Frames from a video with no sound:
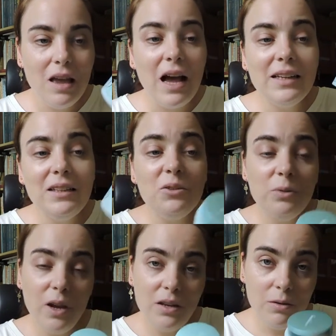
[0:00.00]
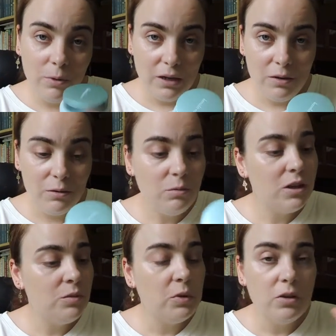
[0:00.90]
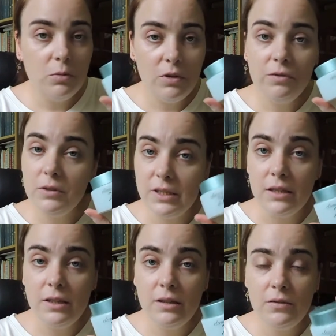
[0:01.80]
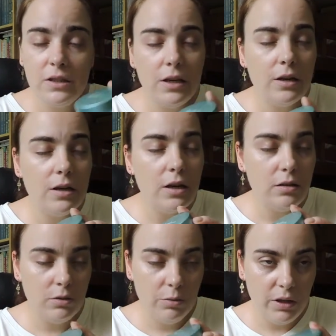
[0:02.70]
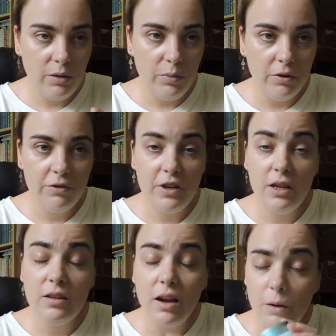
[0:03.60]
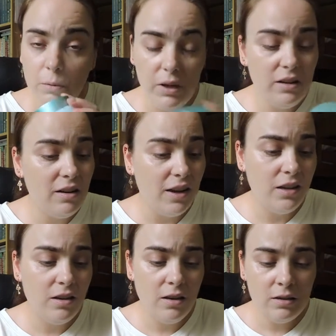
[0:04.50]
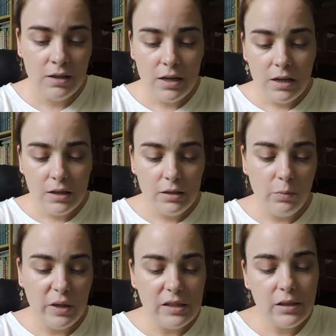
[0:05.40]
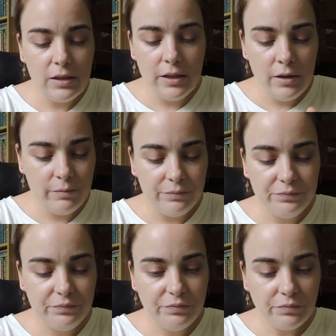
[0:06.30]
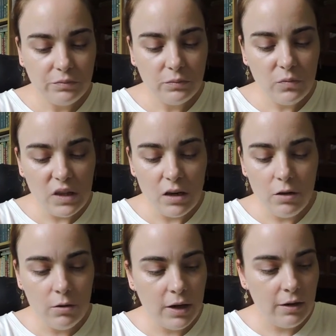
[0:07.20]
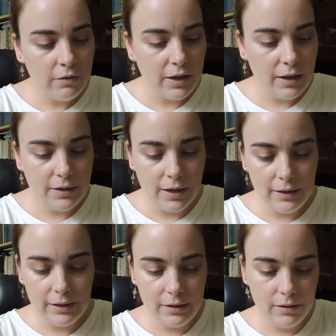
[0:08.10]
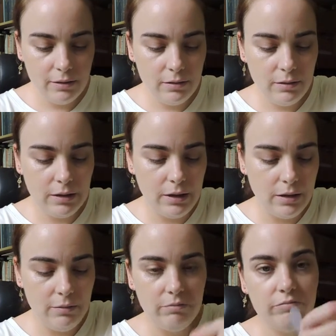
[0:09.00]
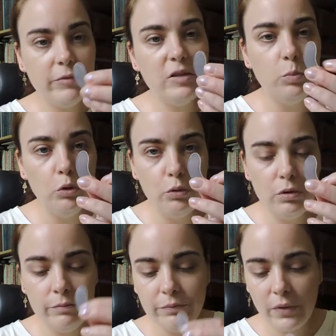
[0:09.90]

I didn't try the regular one, but the one for sensitive skin is really perfect. I really like it. So basically, you have like that little spoon,